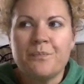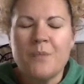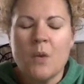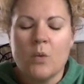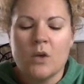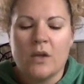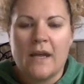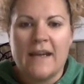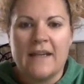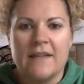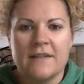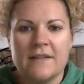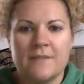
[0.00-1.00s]
were like
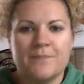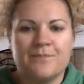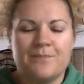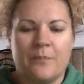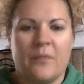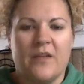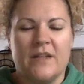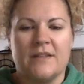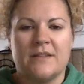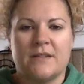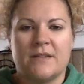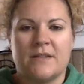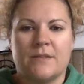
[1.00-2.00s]

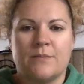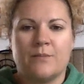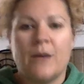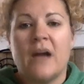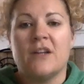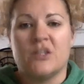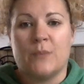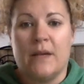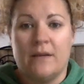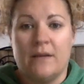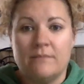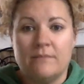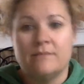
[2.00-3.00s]
this
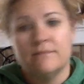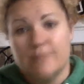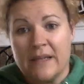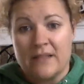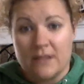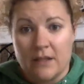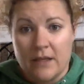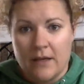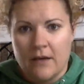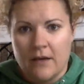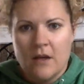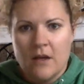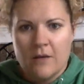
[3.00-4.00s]
punishment, basically,
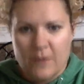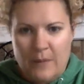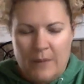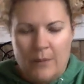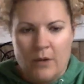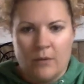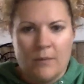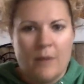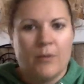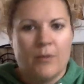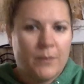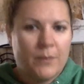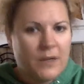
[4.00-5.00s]
for people. Remember,
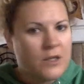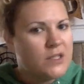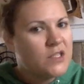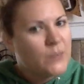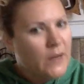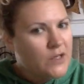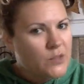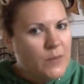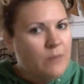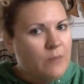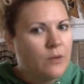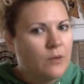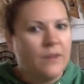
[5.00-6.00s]
the Puritans punished
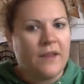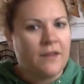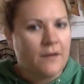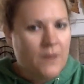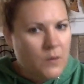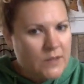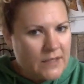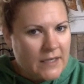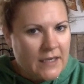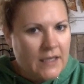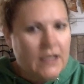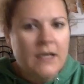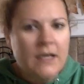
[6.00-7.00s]
people when they thought they were
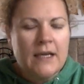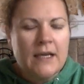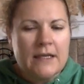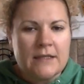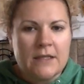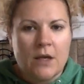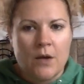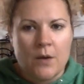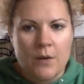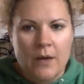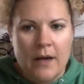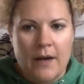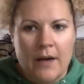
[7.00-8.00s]
sinning. And
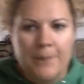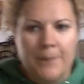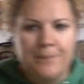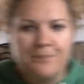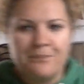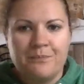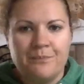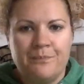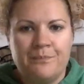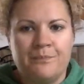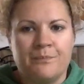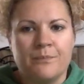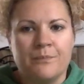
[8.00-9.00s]
so
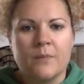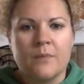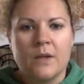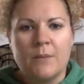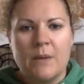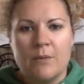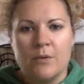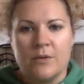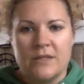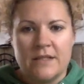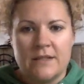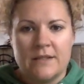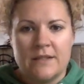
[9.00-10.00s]
people who
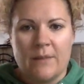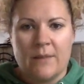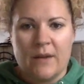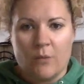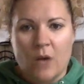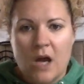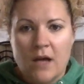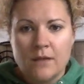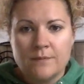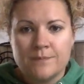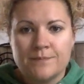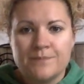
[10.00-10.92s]
did something wrong,